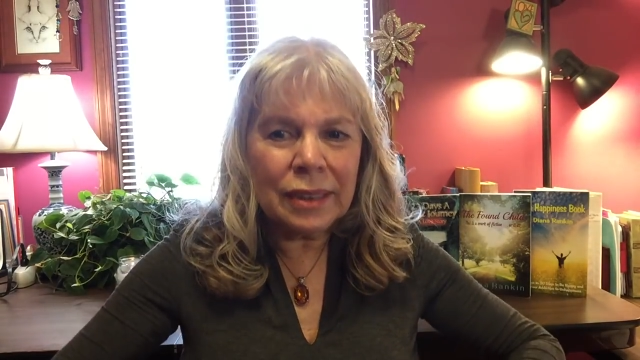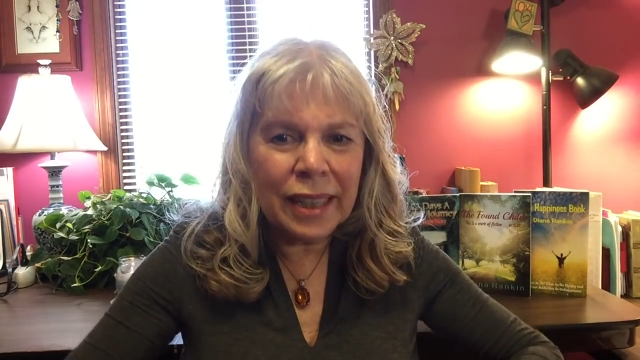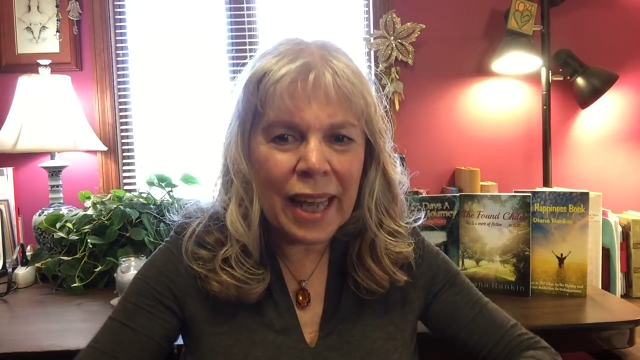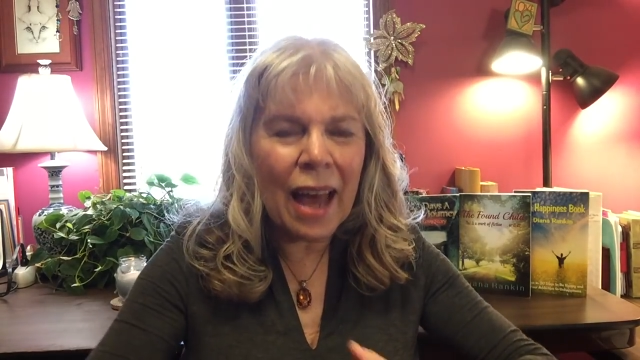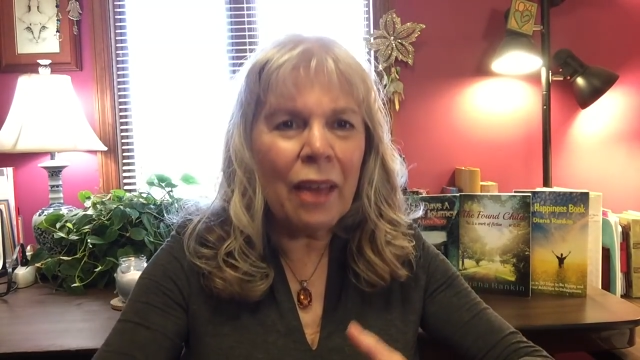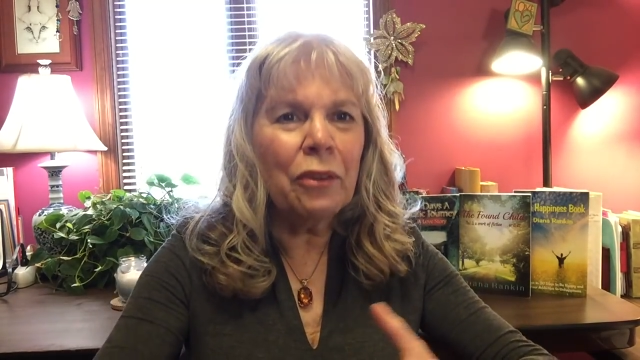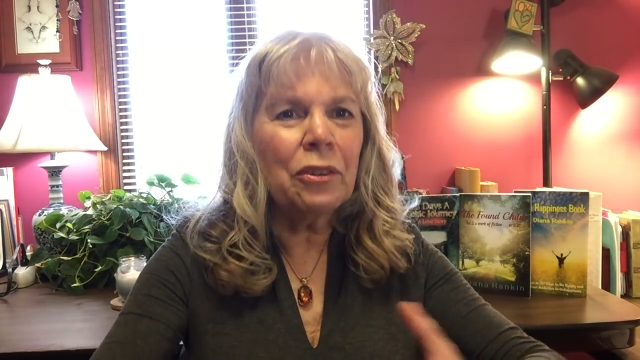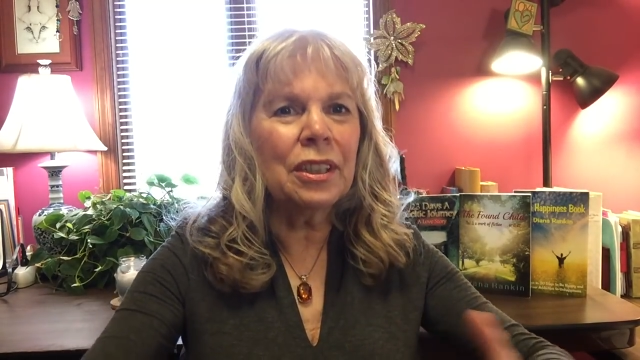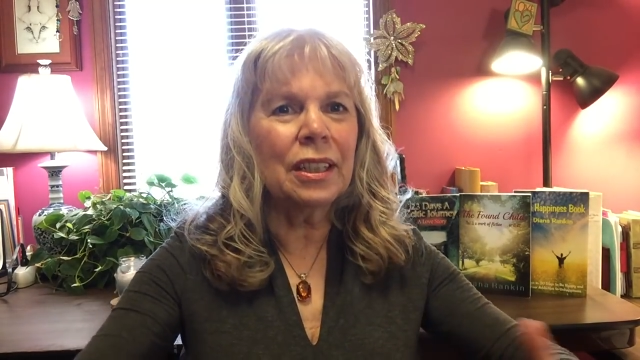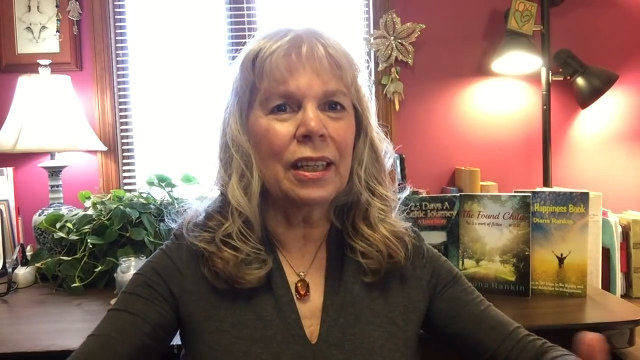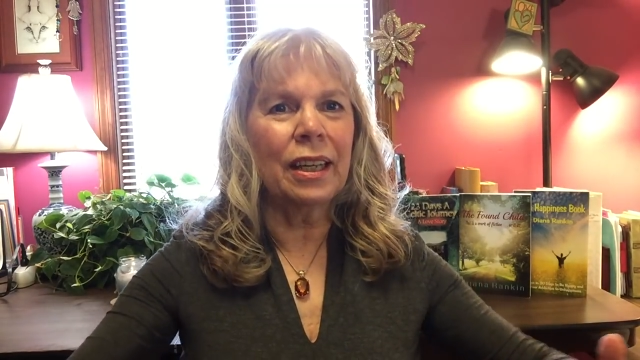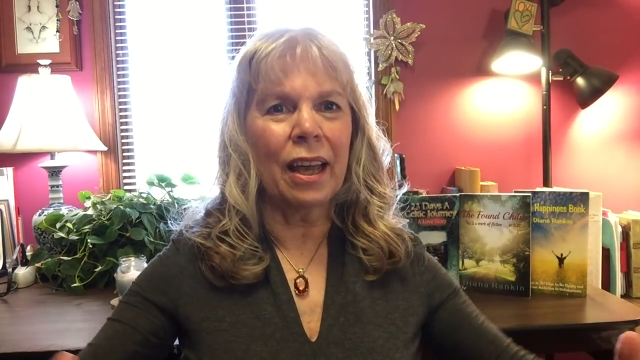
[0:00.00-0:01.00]
gather
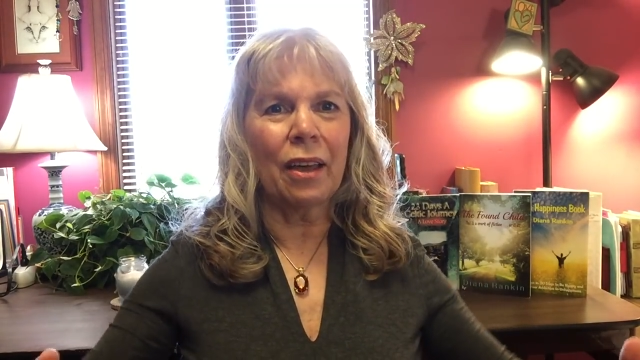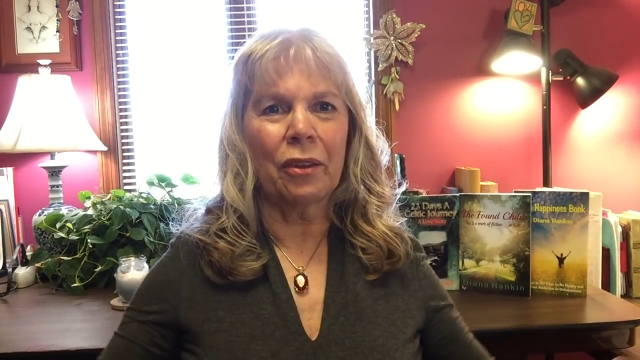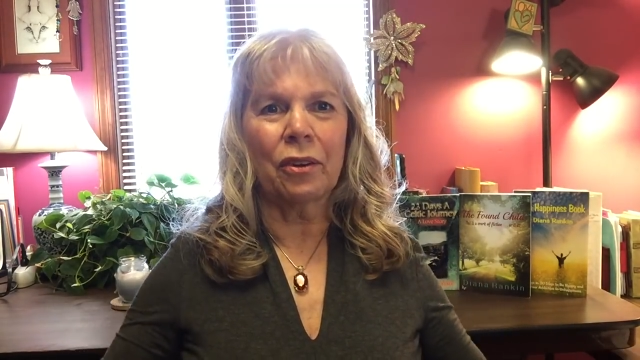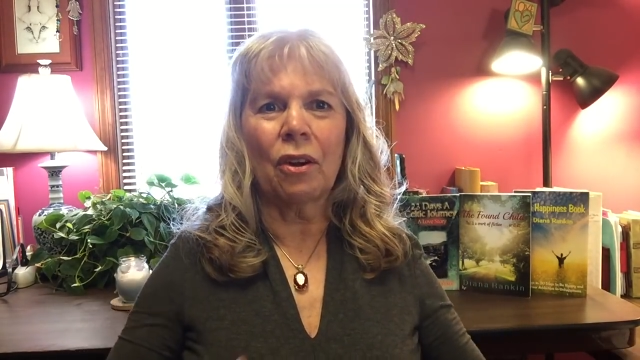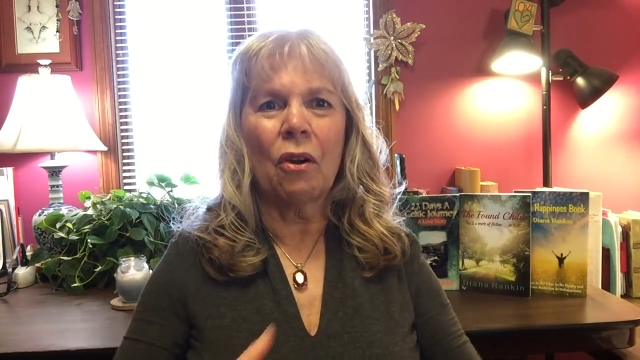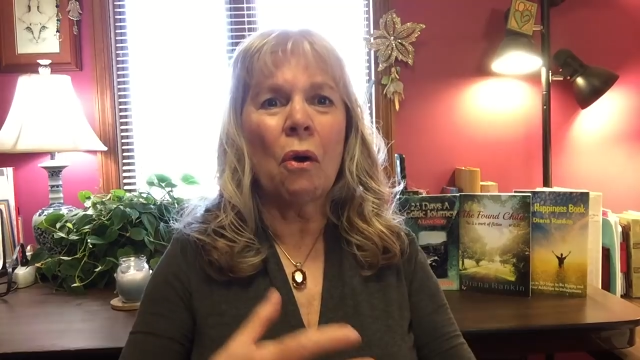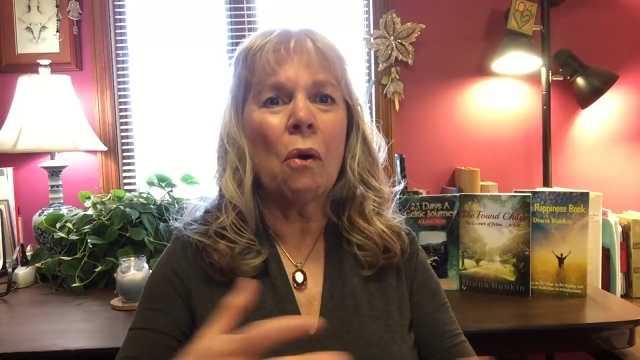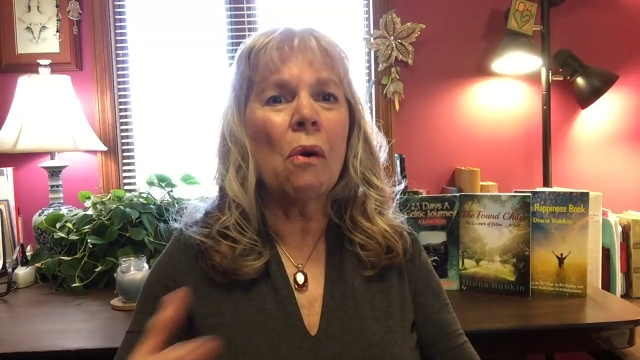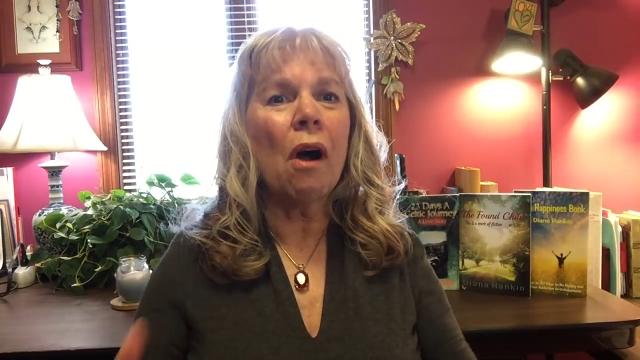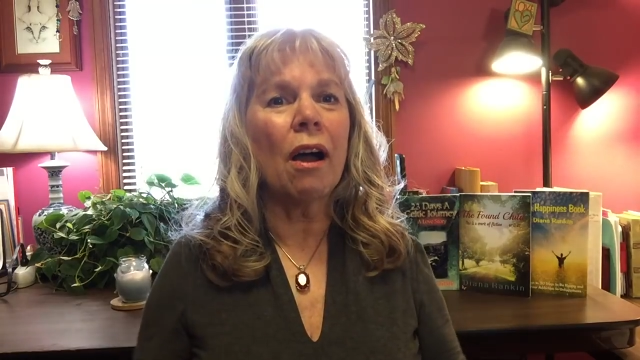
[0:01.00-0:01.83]
together a whole